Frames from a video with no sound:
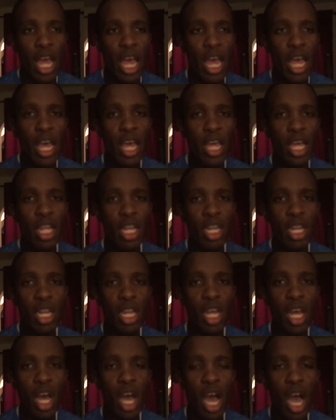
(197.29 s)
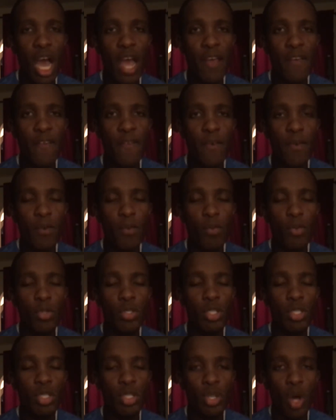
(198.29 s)
And I
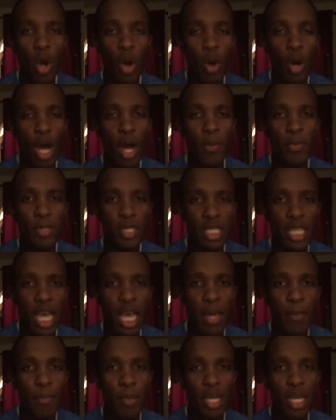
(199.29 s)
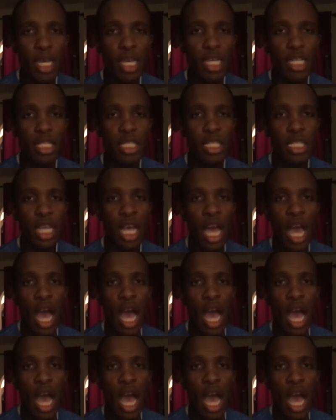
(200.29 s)
was so upset because